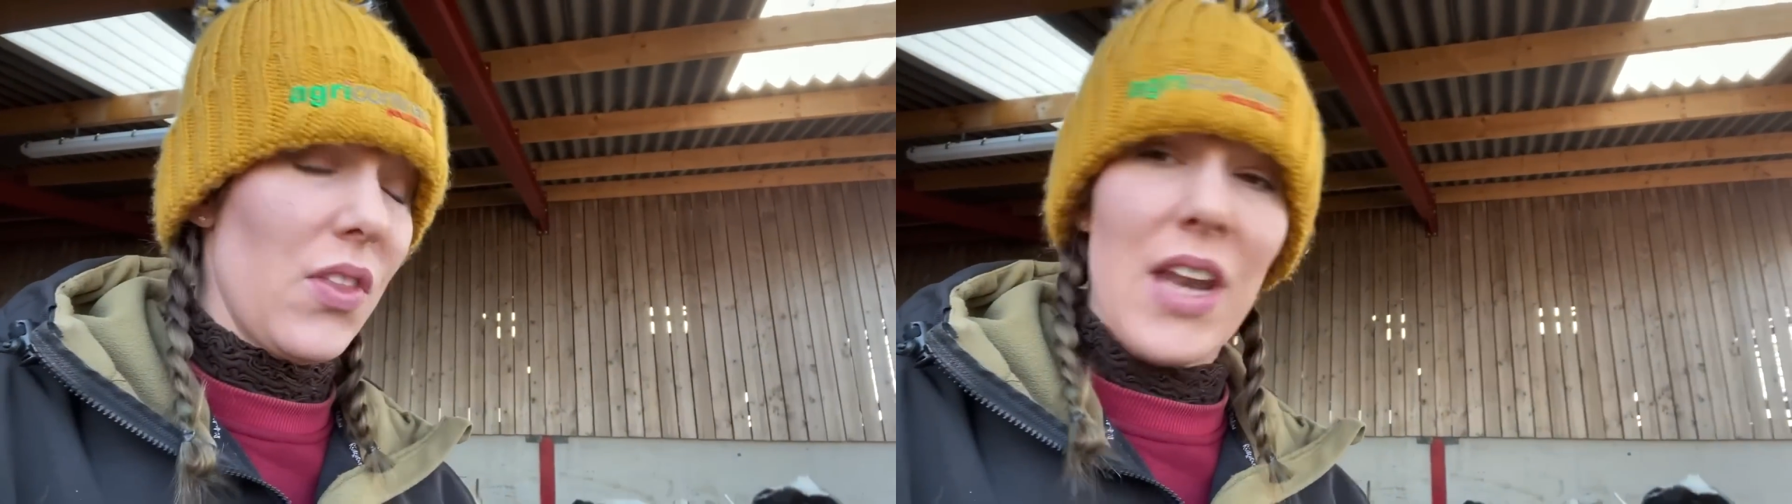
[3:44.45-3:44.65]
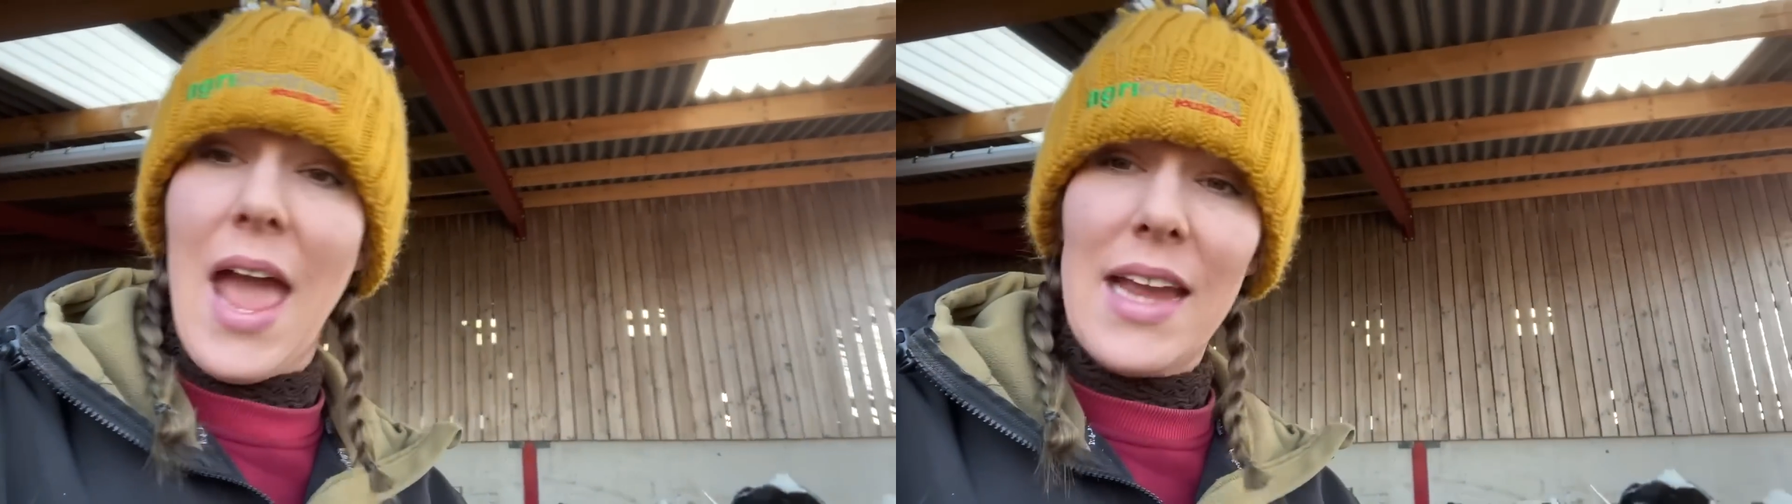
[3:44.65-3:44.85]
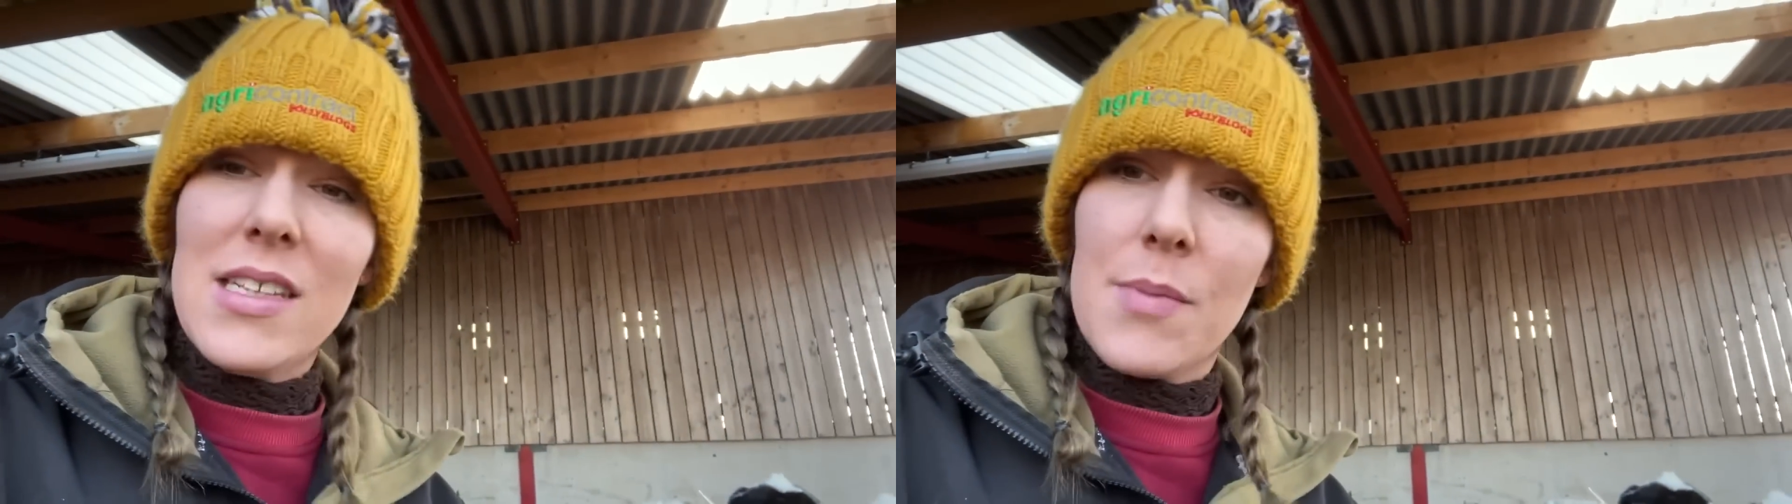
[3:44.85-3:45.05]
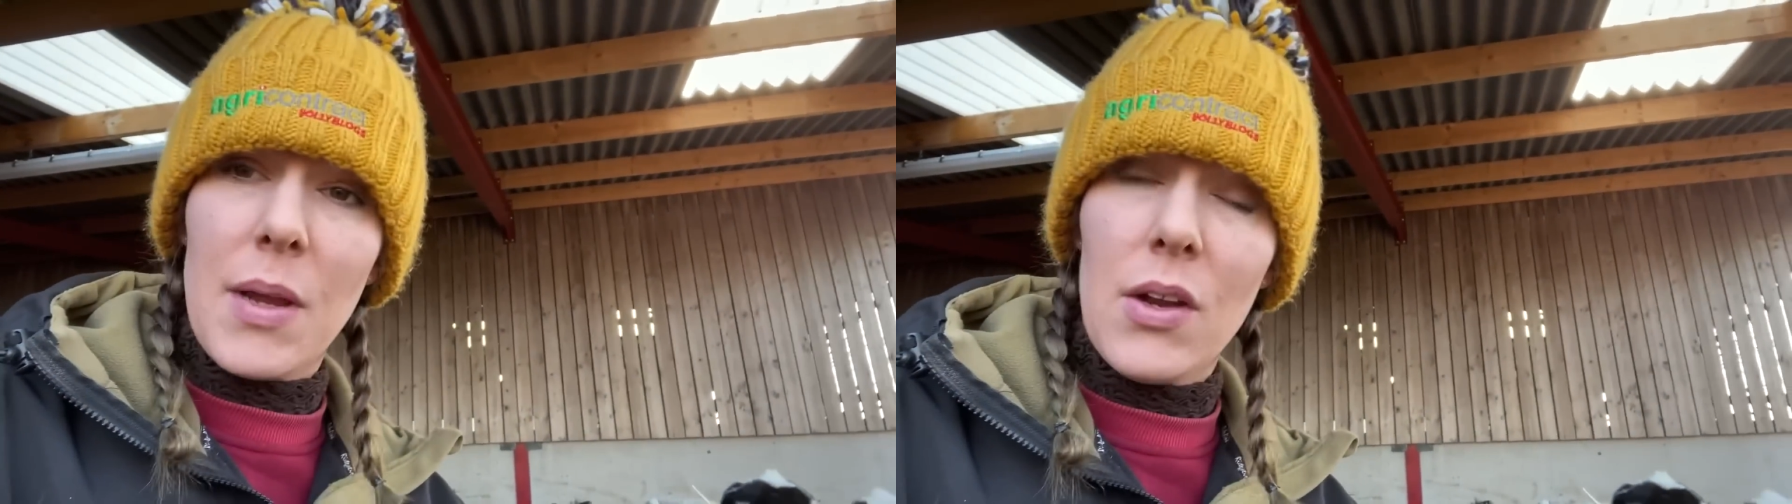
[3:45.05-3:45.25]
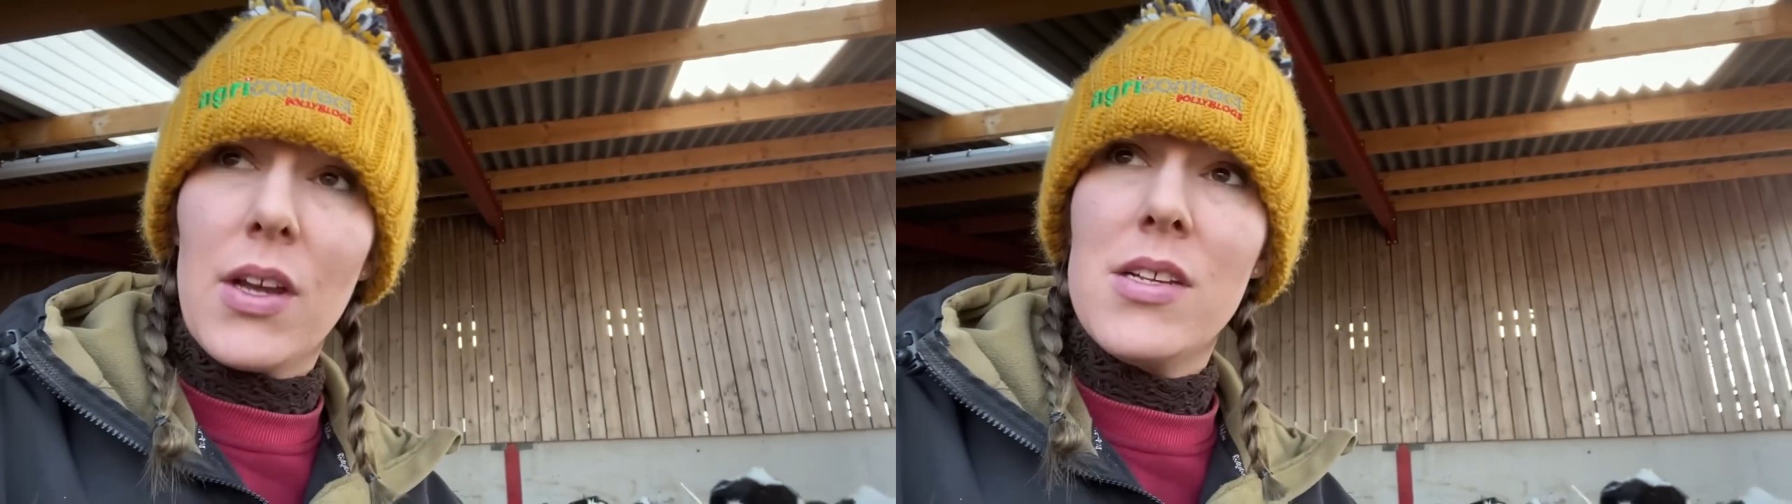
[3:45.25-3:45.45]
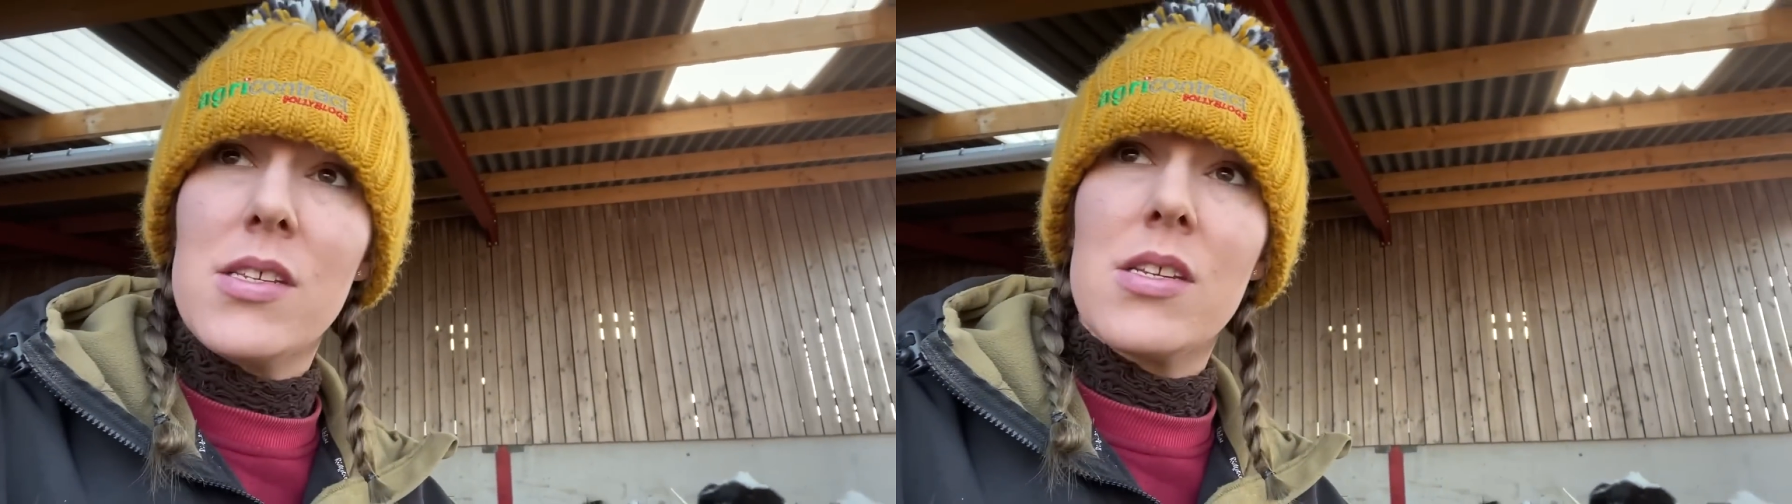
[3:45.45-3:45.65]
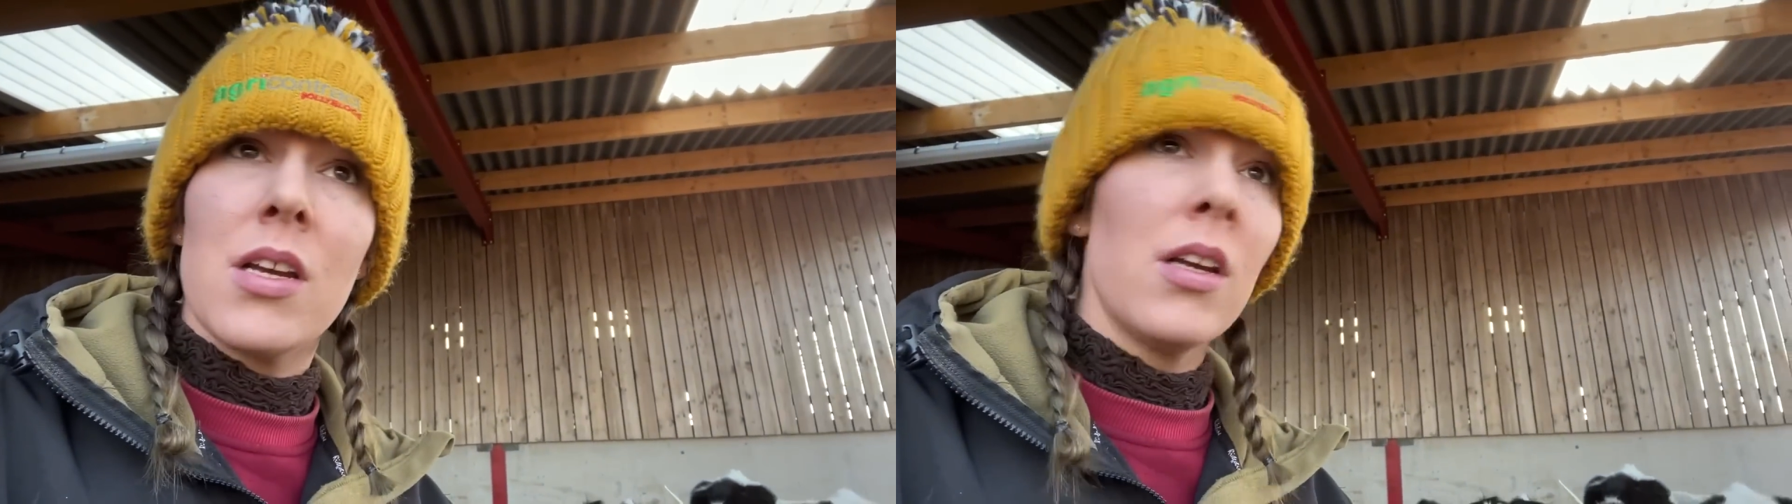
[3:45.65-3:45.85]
than hay, to be honest.